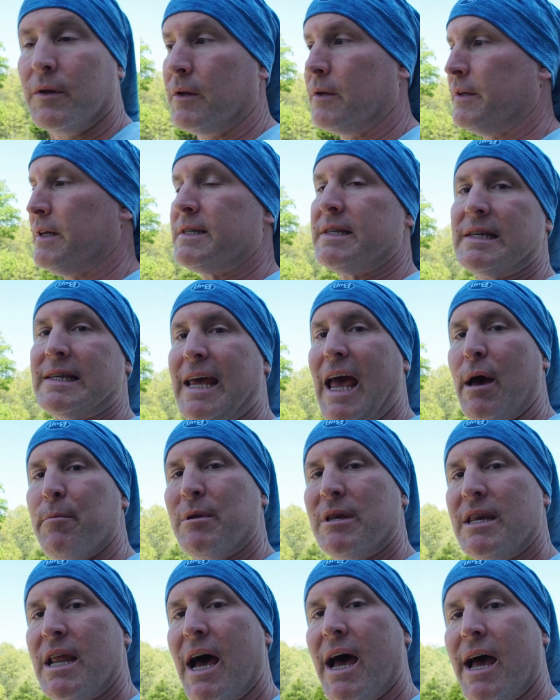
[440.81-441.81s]
This is
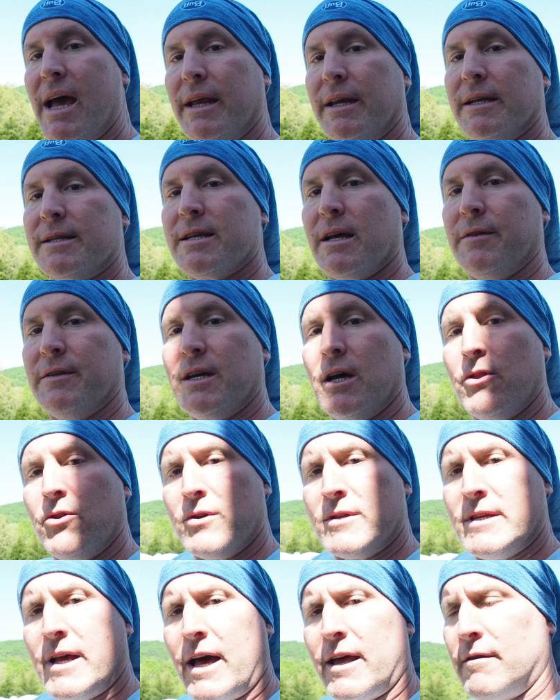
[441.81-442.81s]
cabin 9. It's on the other
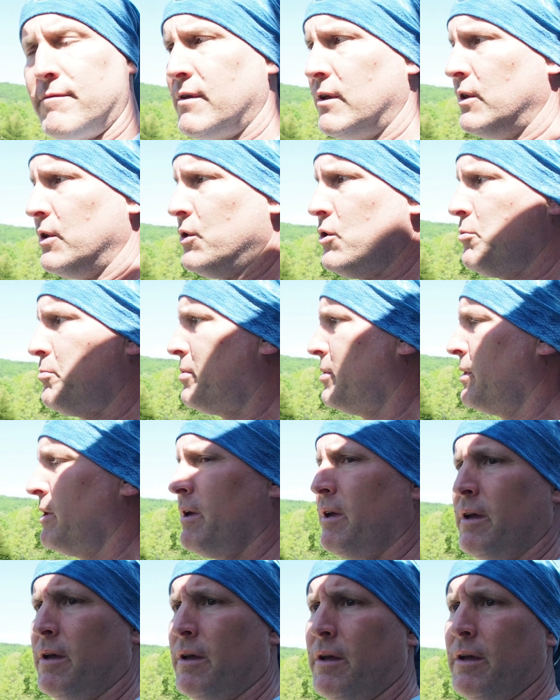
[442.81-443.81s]
side of the loop.
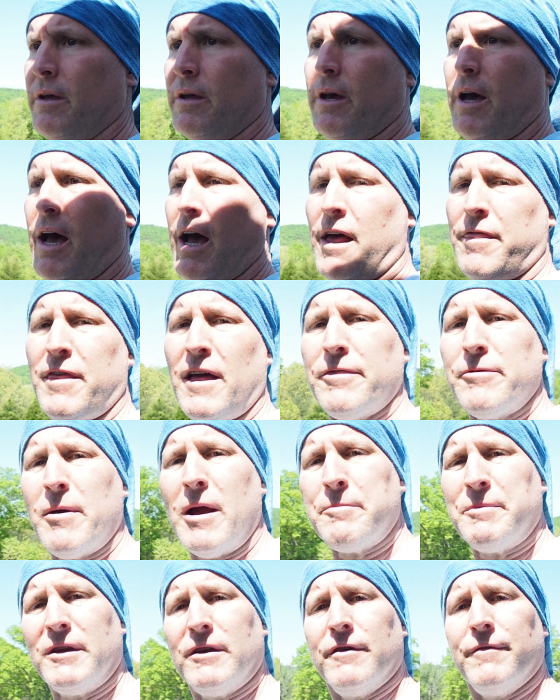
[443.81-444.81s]
I thought there
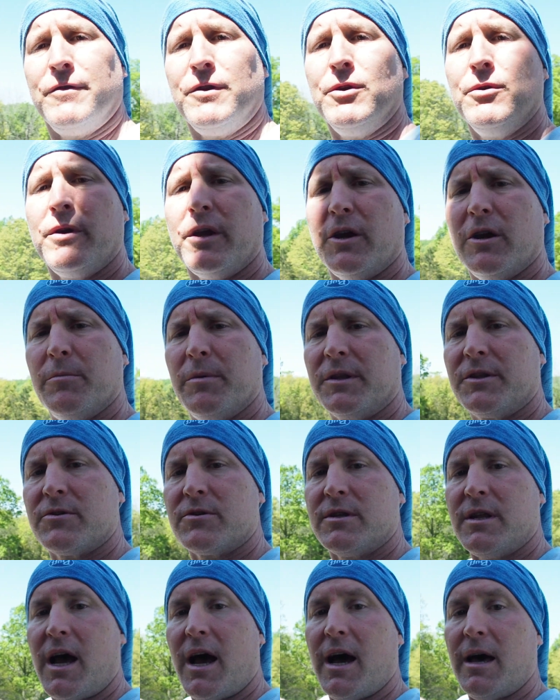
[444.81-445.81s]
might be a view here, but there's
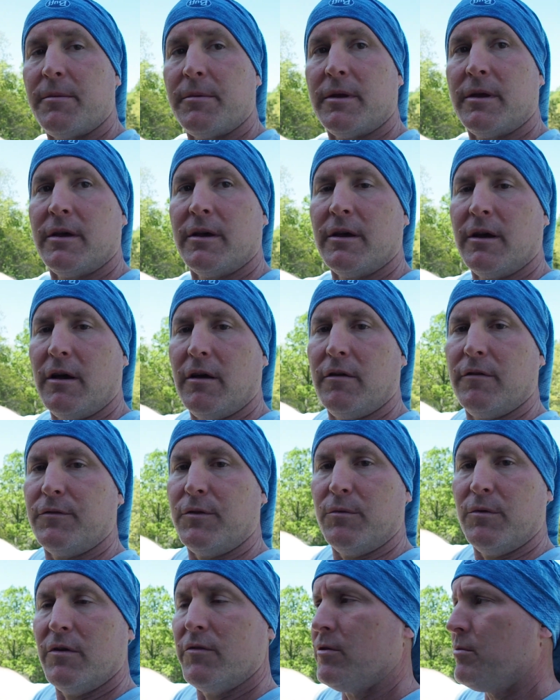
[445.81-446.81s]
not, of
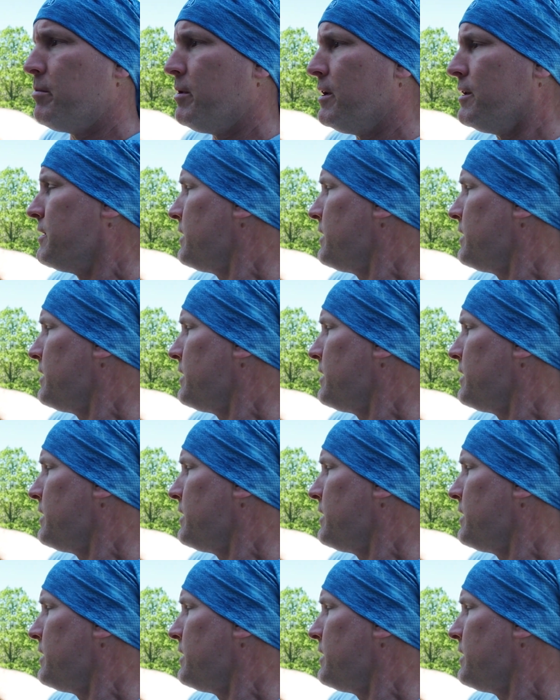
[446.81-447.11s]
the river, but